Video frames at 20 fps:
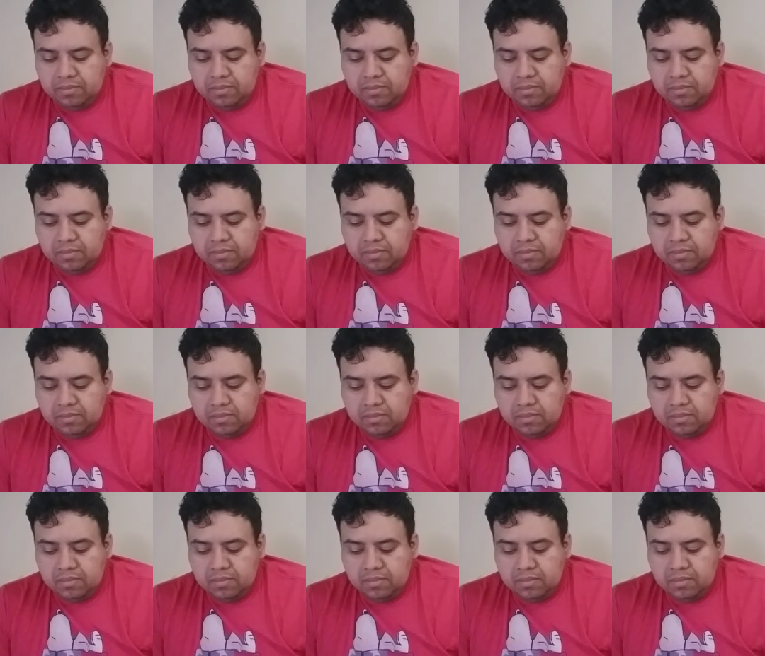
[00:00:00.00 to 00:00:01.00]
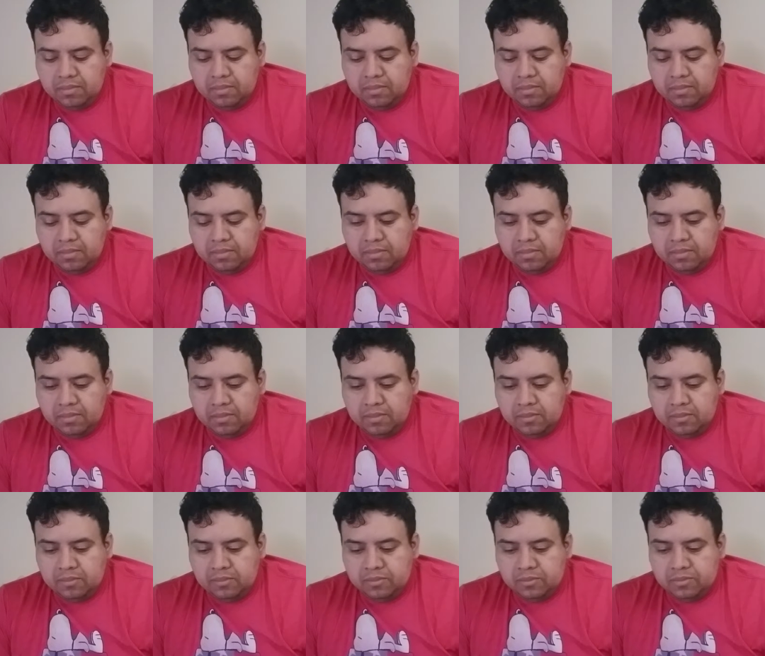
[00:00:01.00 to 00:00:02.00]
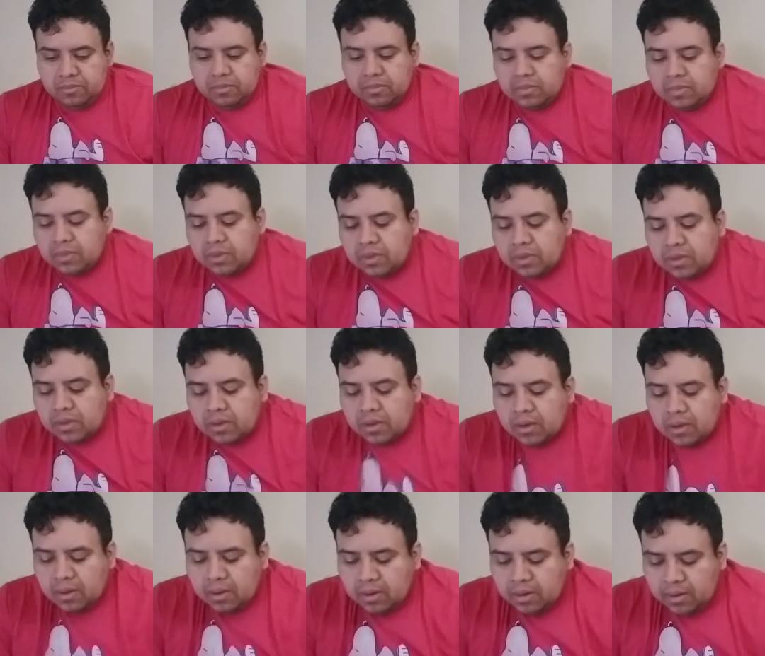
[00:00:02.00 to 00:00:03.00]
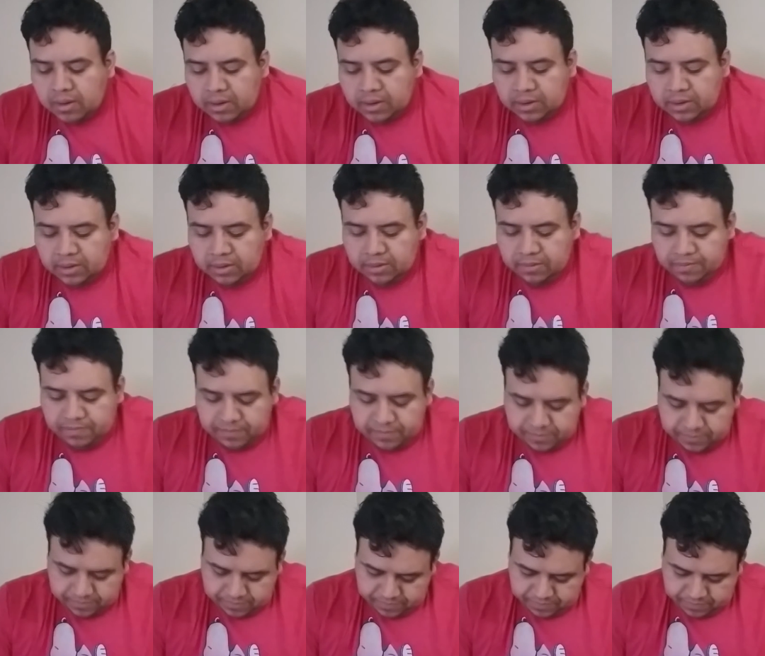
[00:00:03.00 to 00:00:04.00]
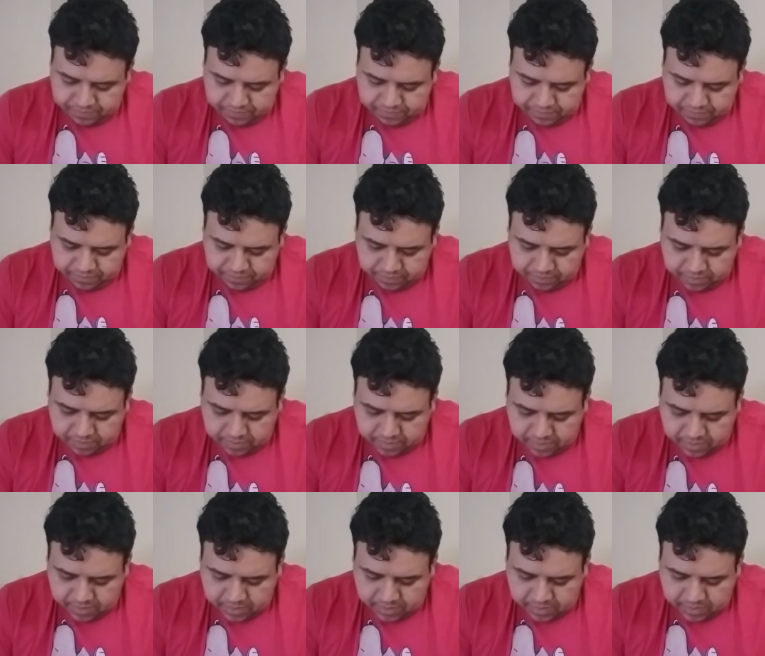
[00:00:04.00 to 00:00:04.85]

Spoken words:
Nobody speaks.